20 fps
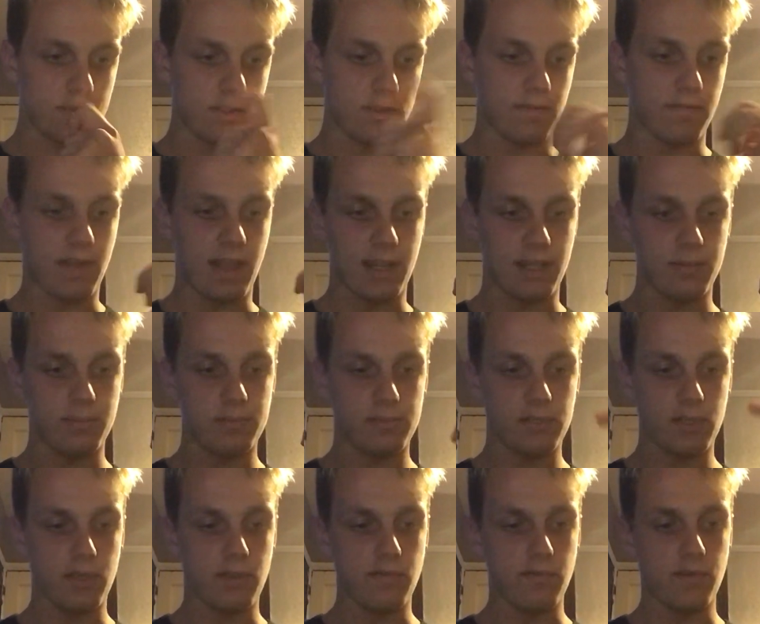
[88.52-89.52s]

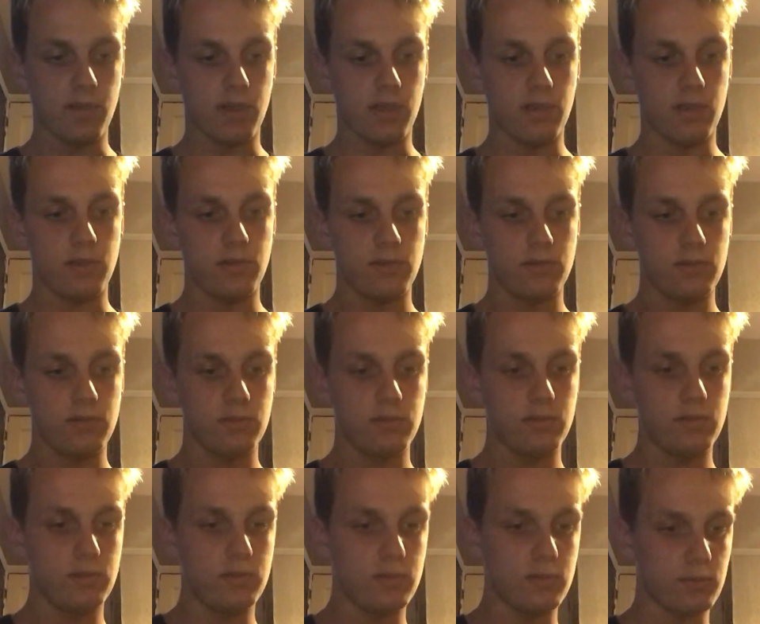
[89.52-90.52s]
developed over
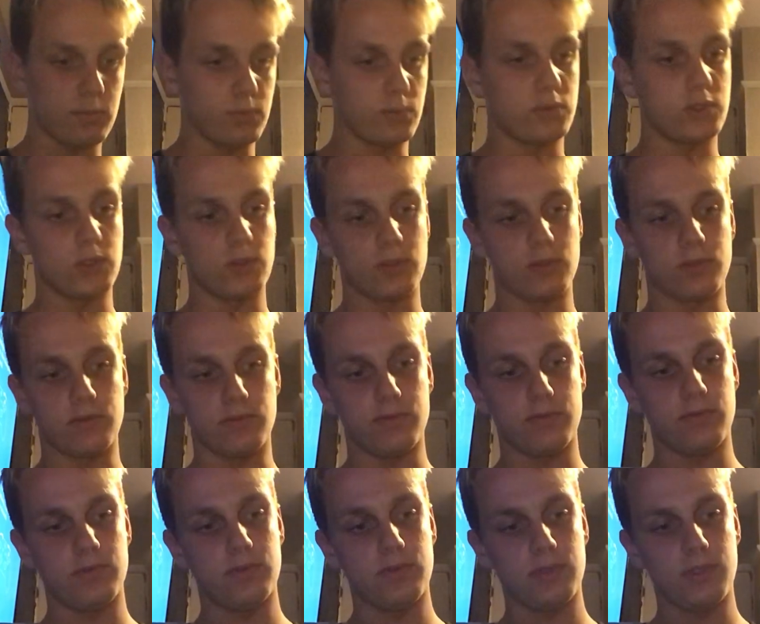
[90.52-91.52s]
all sorts of
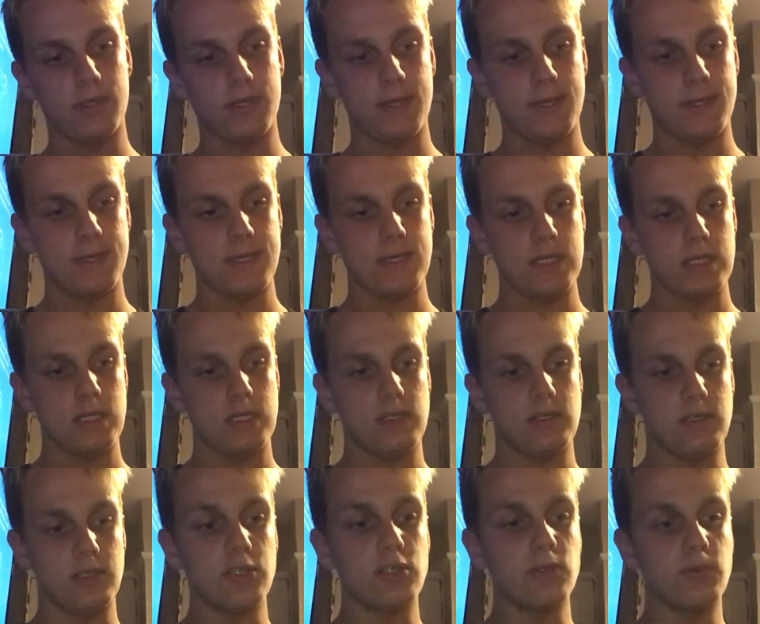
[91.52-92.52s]

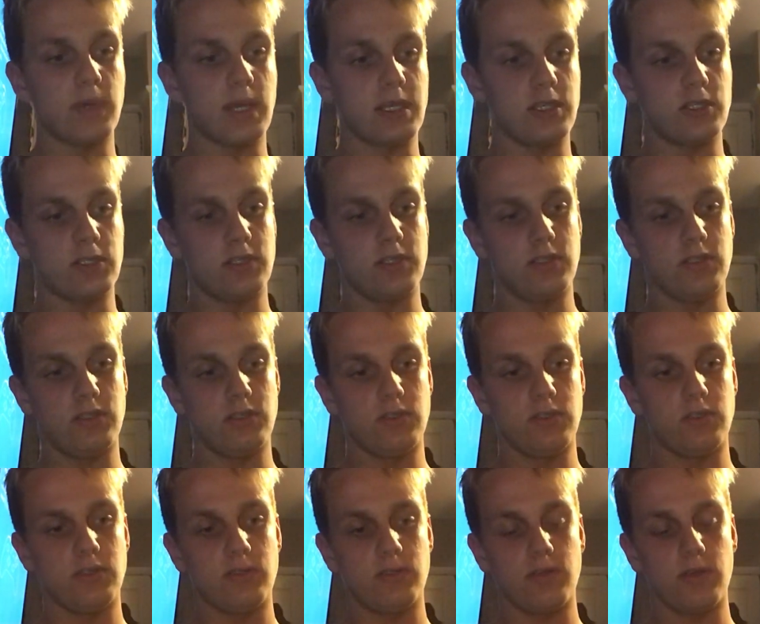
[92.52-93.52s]

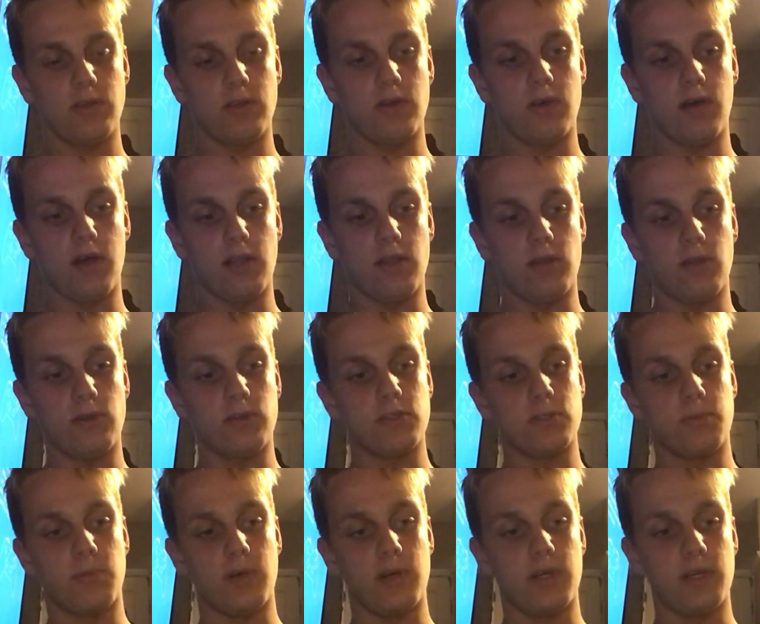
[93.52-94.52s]
situations. I
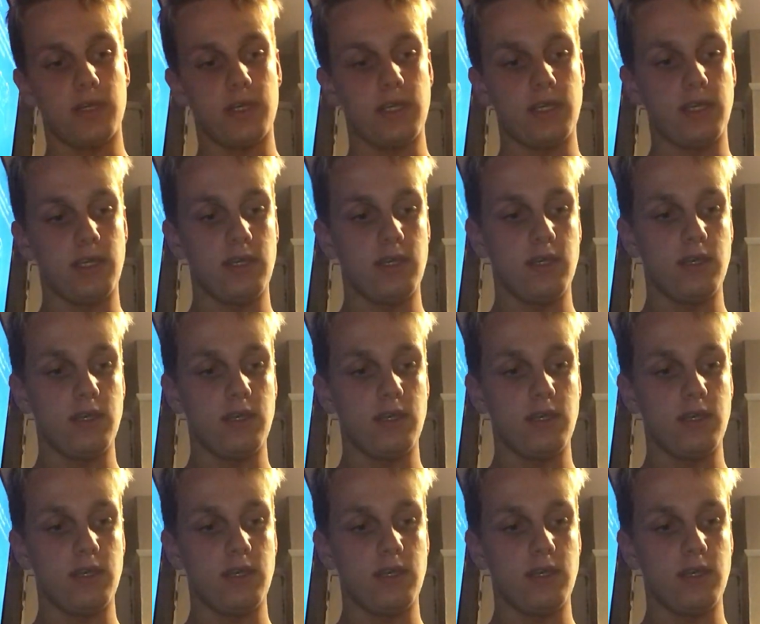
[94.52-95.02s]
lost my